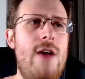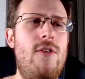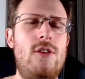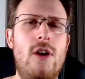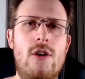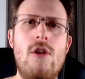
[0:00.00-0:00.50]

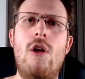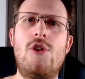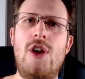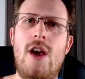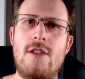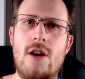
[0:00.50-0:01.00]
technology
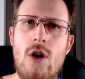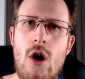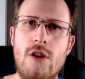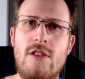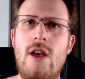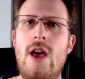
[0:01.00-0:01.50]
has a
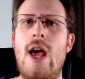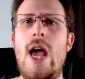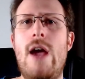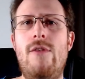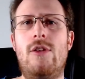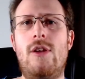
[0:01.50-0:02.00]
cost,
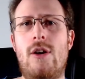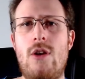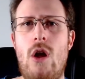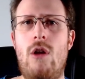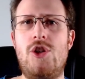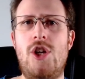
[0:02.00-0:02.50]
every
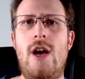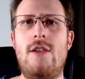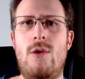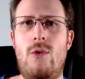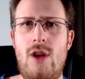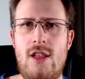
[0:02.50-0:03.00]
technology has
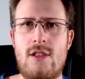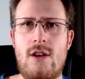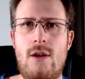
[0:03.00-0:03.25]
a risk.